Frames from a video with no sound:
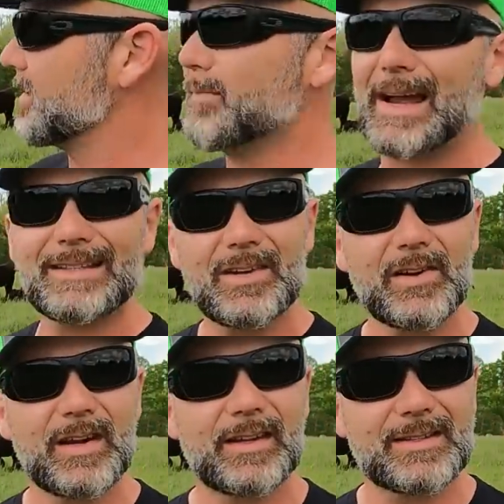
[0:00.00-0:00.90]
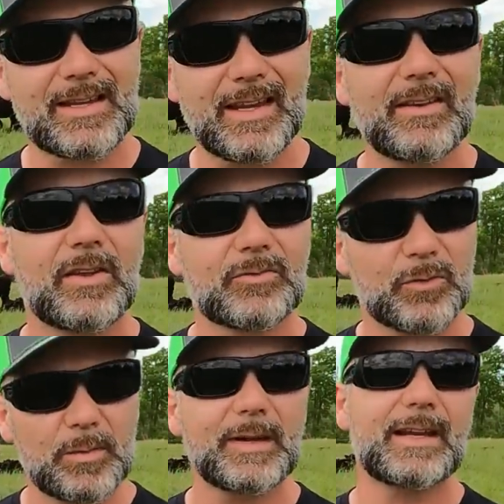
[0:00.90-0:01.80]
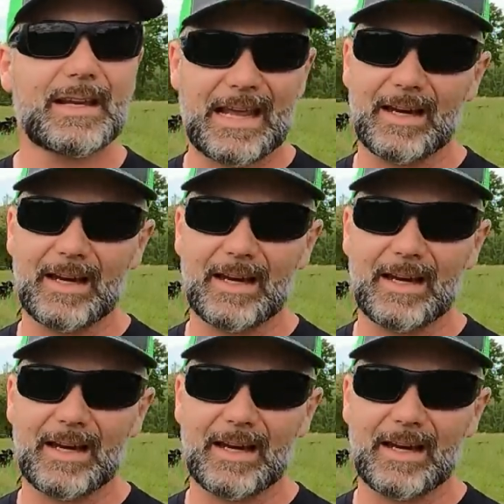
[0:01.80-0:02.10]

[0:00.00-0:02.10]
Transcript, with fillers: to the bacteria that's in this ruminant